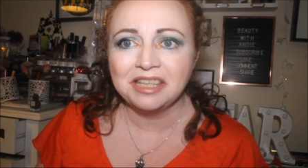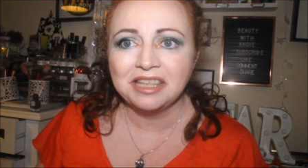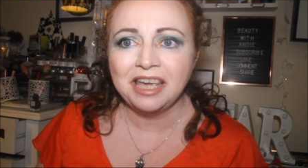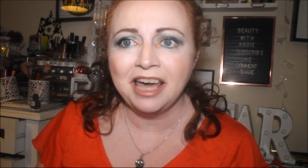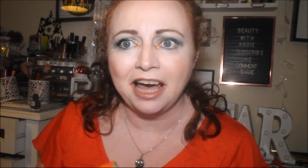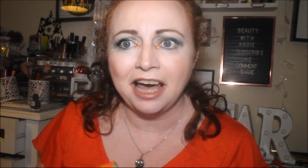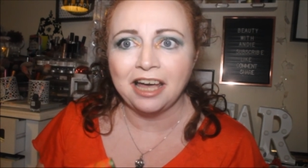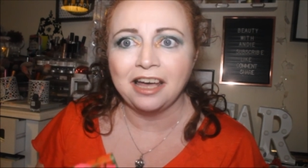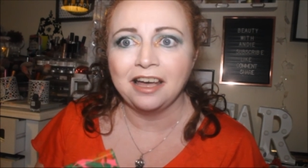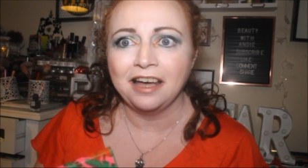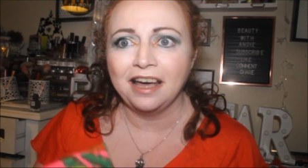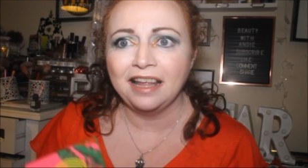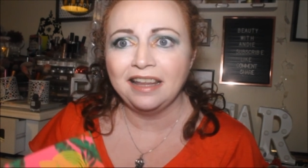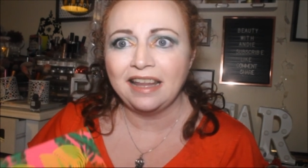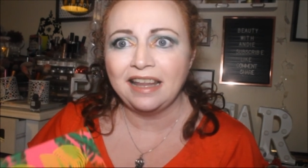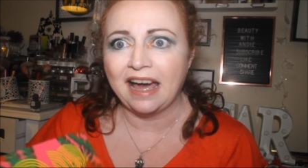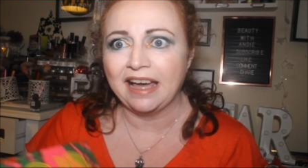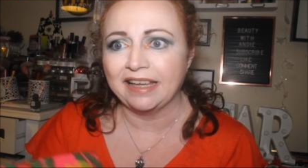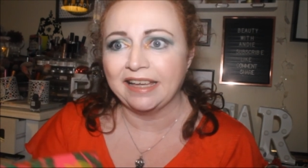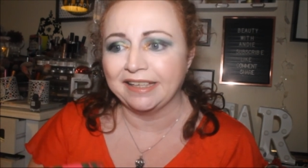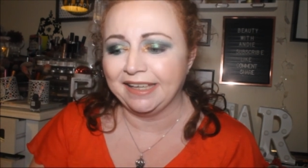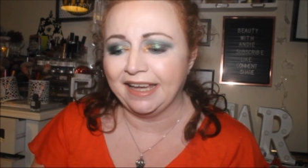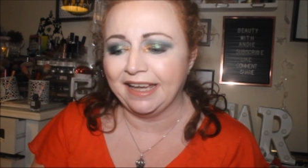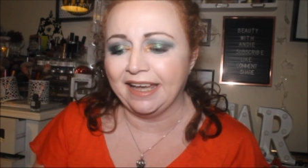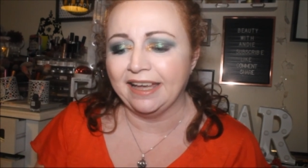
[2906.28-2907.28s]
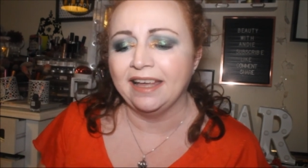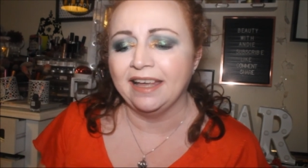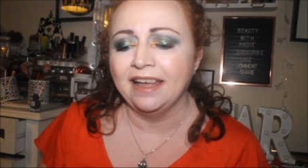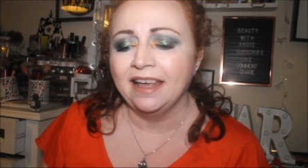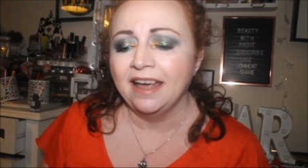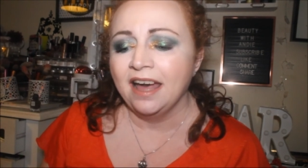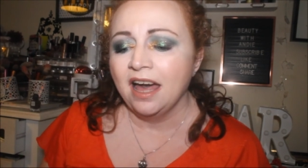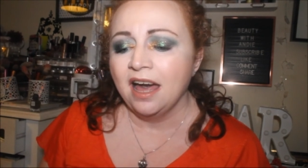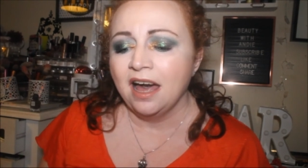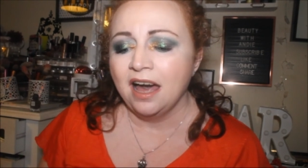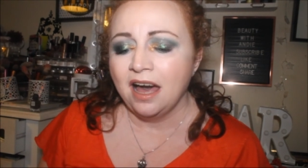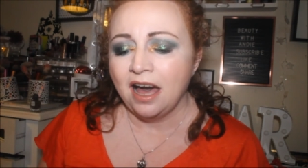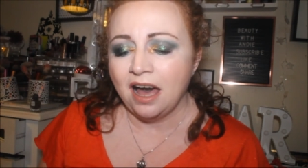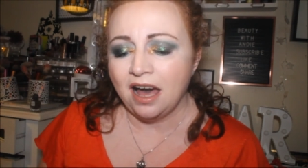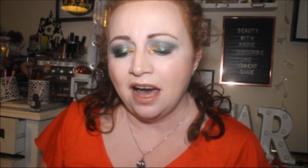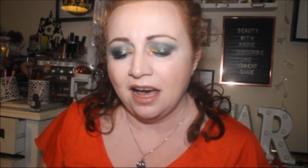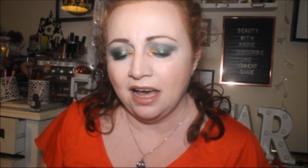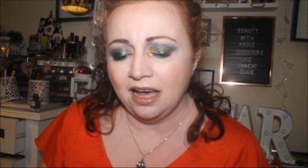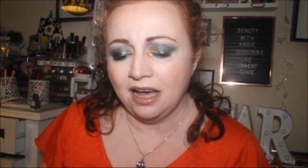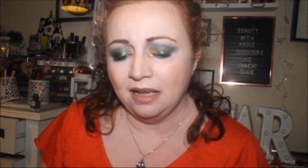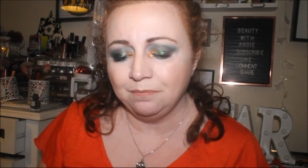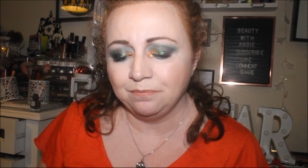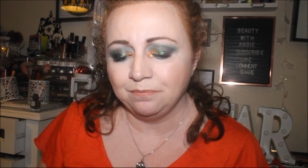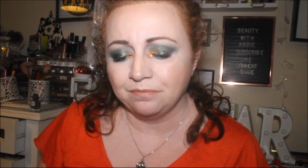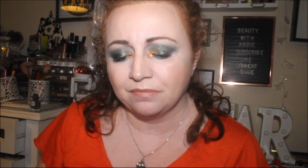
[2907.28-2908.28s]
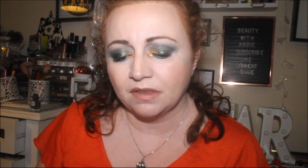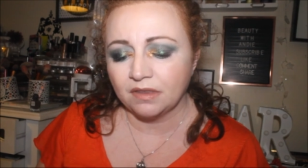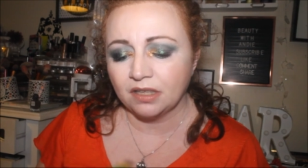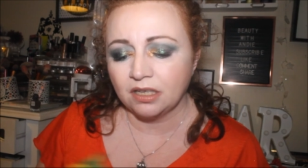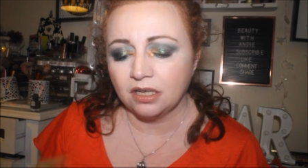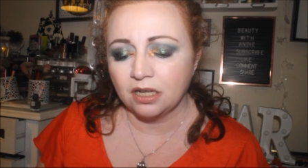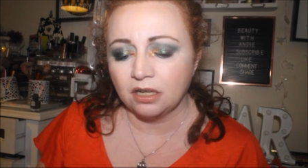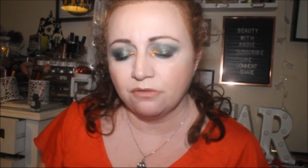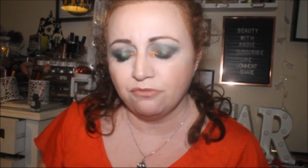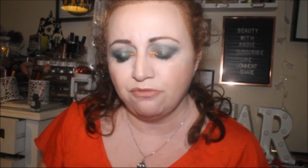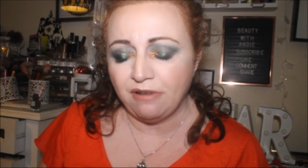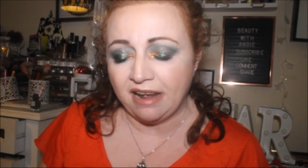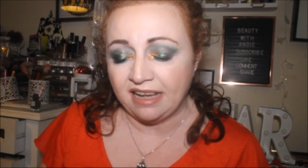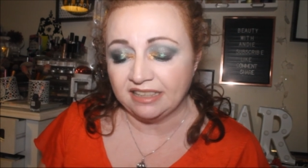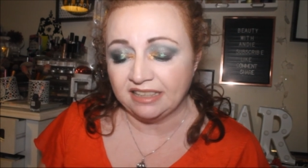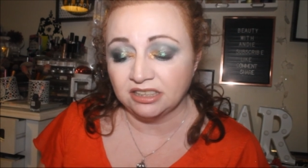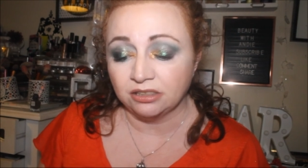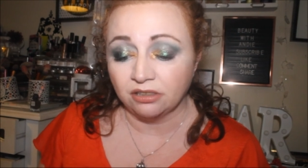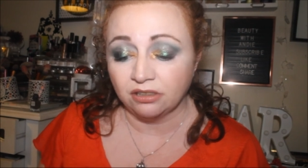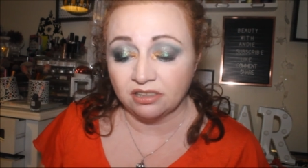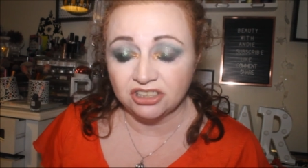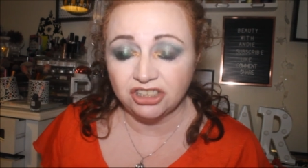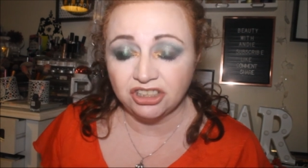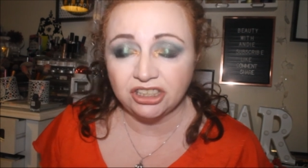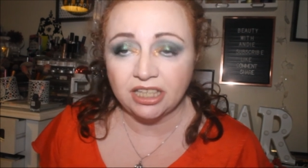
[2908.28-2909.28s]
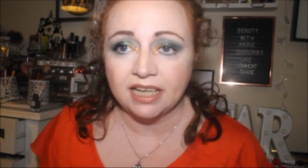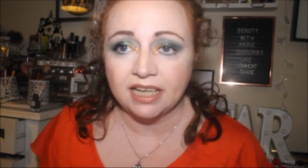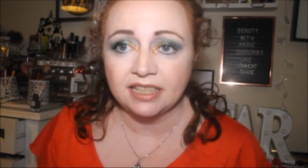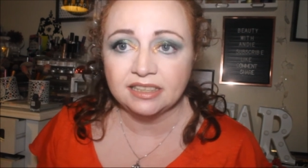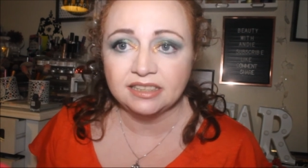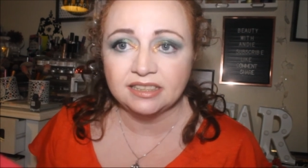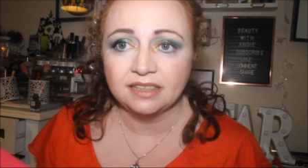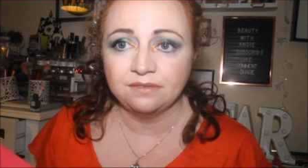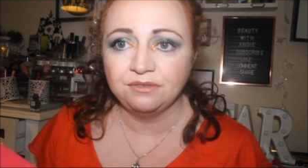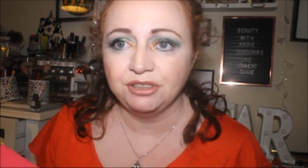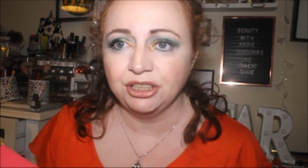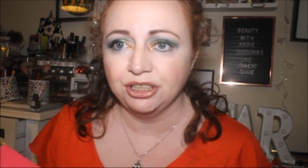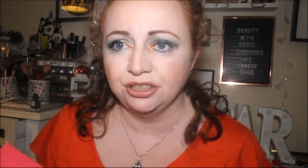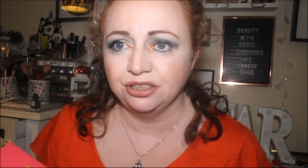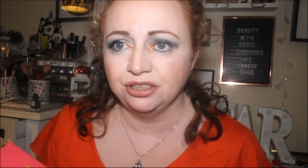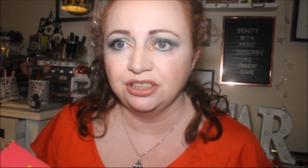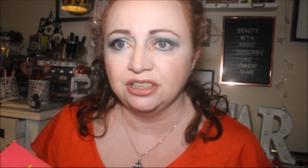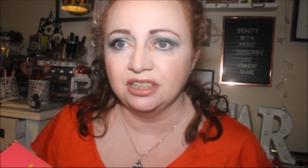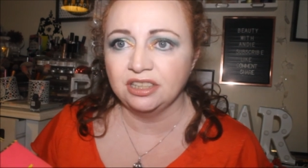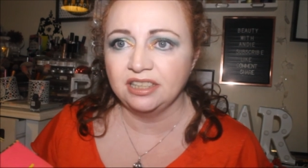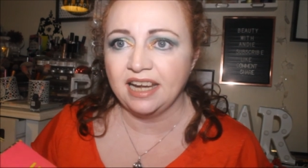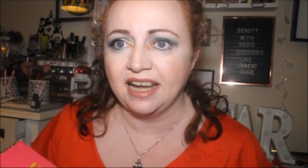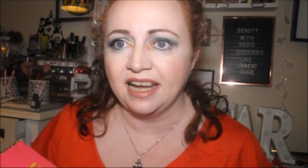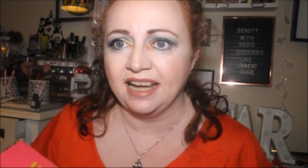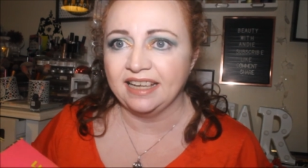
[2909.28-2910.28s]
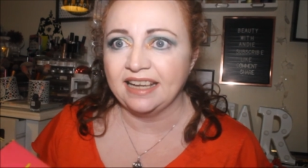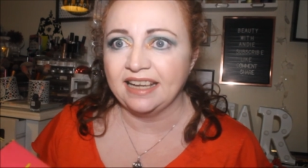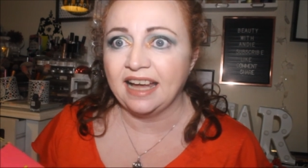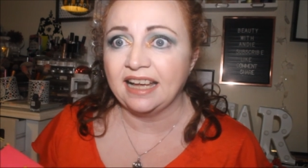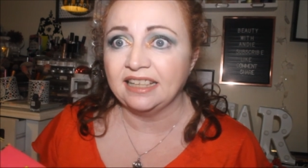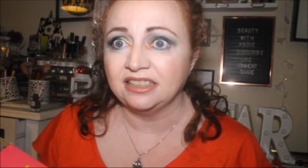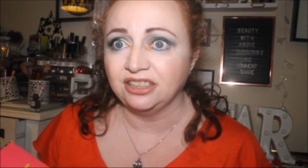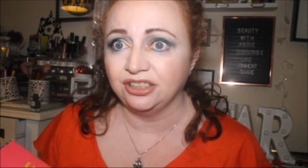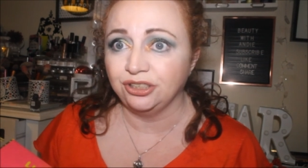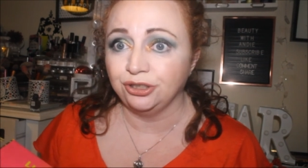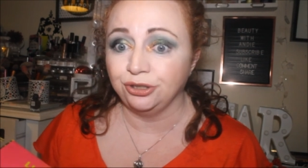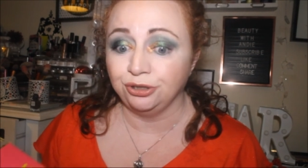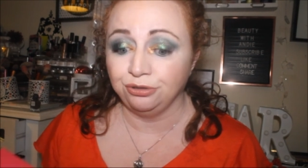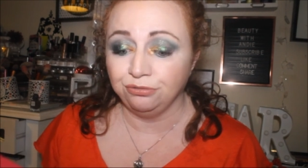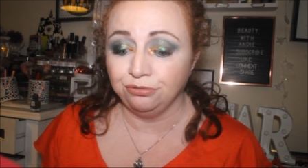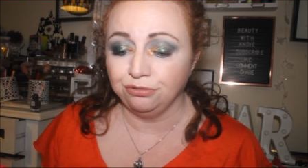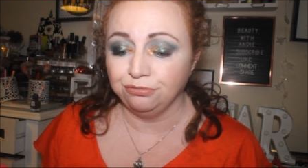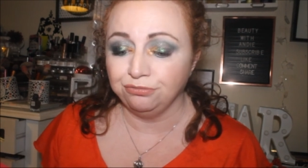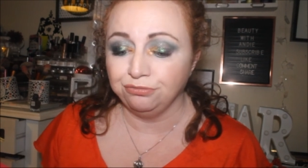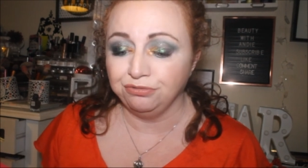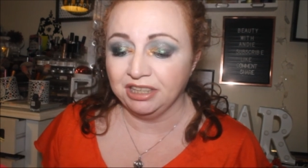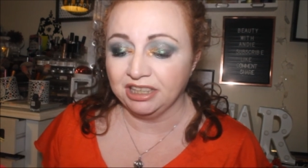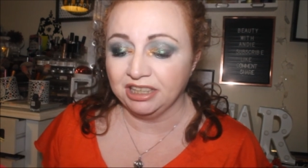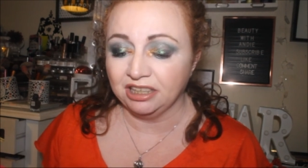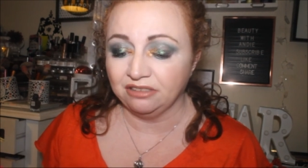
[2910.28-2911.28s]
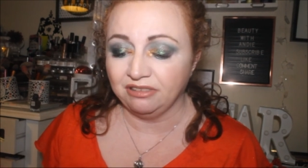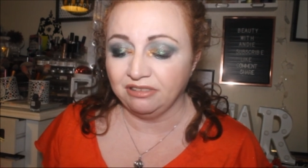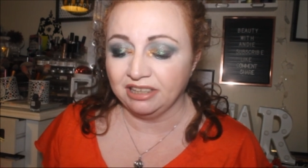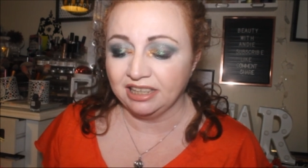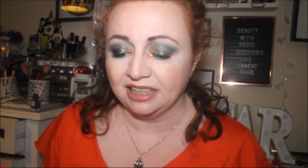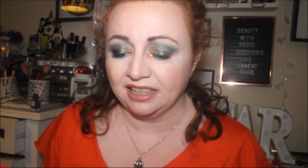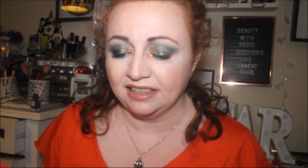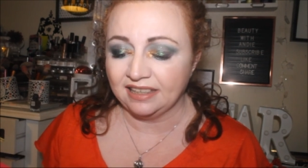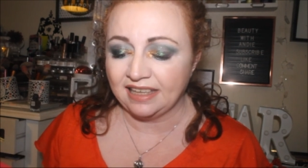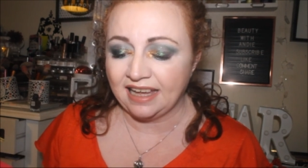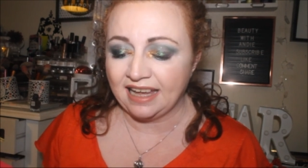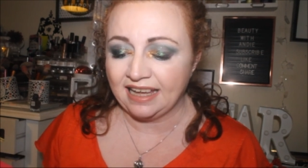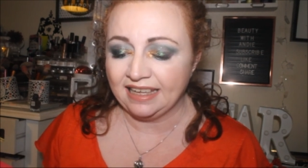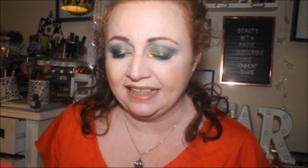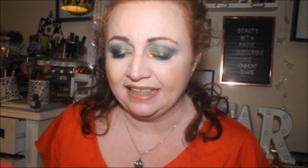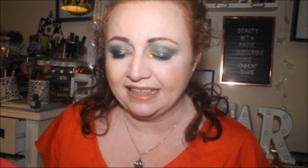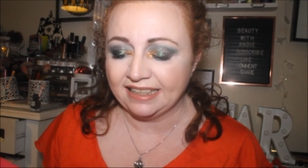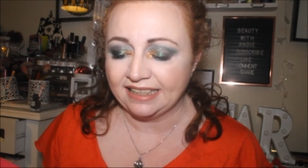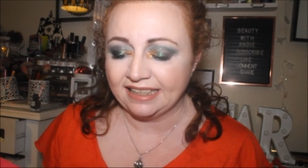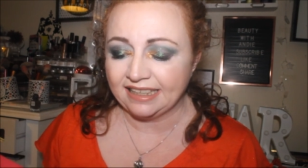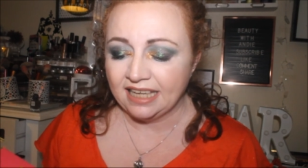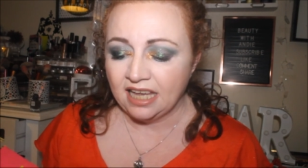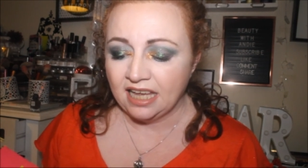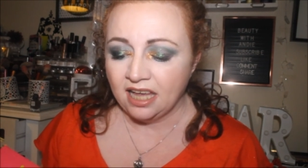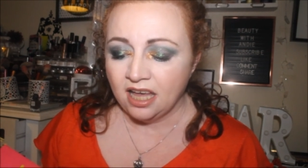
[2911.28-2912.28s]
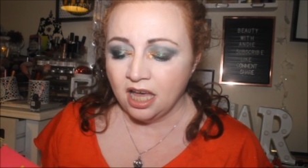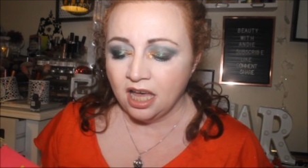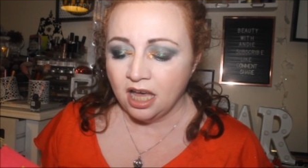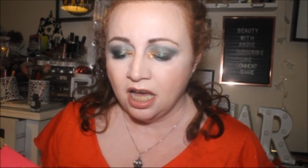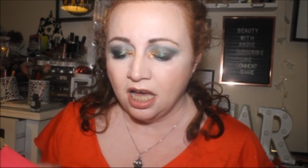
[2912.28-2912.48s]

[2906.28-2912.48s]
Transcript: yeah, I like it. Um, right, so the shades I've used today I do really, really like.